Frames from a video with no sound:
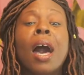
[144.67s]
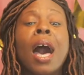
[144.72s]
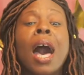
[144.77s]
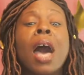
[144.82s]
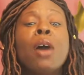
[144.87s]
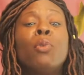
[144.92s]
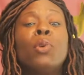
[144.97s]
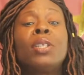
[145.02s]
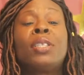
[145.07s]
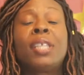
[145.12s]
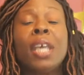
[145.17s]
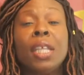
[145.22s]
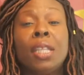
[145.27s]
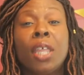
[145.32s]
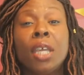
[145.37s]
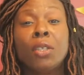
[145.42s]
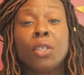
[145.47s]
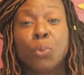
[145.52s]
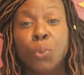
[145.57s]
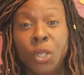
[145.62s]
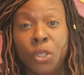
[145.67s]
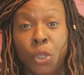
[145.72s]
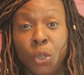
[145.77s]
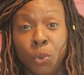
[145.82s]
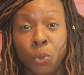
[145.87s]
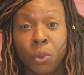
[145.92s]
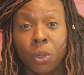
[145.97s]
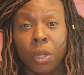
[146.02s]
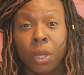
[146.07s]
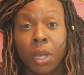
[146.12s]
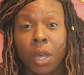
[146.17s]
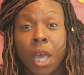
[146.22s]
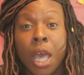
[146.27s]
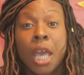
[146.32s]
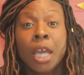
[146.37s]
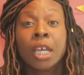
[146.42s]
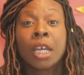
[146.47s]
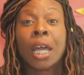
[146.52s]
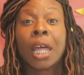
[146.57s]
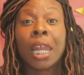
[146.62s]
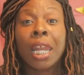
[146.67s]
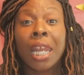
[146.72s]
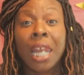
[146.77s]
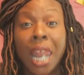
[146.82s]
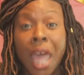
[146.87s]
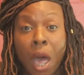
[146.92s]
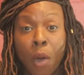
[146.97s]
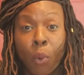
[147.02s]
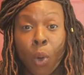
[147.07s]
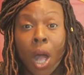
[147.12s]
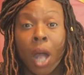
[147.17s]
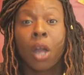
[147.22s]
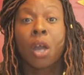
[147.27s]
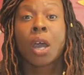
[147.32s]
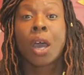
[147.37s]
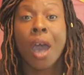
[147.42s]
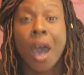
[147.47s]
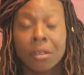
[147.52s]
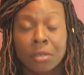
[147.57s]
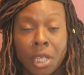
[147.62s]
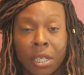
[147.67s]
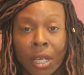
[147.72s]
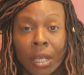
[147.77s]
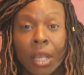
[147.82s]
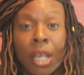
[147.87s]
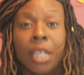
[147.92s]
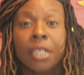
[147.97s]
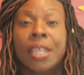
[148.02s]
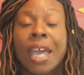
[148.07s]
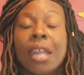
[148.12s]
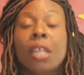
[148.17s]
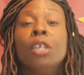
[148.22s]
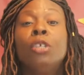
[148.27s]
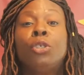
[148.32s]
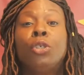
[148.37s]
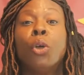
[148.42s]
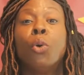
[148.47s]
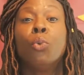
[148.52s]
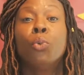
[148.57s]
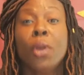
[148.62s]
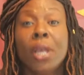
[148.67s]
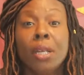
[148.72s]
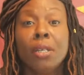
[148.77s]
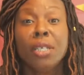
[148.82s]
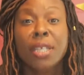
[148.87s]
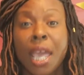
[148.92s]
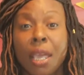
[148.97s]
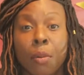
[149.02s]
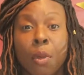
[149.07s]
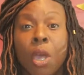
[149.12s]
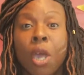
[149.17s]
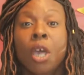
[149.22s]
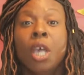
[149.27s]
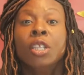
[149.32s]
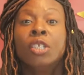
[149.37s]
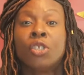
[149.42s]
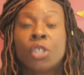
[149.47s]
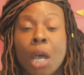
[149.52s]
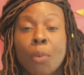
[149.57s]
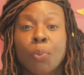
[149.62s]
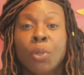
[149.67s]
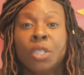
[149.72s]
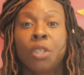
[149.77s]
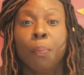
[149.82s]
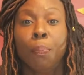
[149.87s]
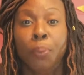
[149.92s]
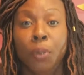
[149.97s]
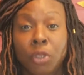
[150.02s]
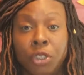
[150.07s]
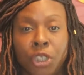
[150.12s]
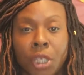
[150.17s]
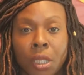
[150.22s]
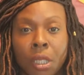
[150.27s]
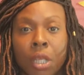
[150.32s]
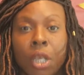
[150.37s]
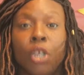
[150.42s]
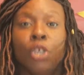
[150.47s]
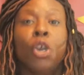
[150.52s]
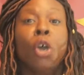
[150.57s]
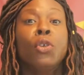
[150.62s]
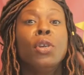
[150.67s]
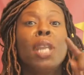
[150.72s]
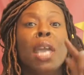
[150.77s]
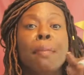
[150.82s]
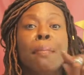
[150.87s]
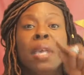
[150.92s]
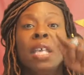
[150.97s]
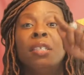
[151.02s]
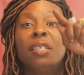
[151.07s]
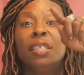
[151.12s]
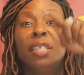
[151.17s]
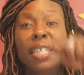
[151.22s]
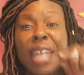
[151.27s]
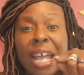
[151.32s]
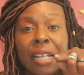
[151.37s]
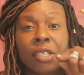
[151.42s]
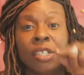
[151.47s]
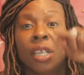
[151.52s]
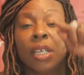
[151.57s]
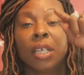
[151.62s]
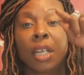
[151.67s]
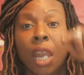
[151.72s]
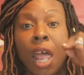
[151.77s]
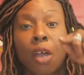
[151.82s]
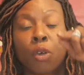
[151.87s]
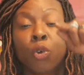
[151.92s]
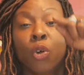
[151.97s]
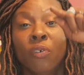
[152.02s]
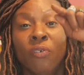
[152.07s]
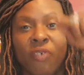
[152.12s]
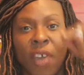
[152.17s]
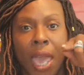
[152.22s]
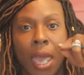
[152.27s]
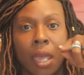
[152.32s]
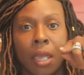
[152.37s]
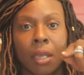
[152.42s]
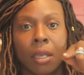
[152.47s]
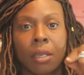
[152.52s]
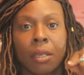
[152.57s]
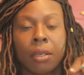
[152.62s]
I will say this with you. Clara Carter, that is your real name. Stop with the bullshit. Your name is not Sinclair Couvreur.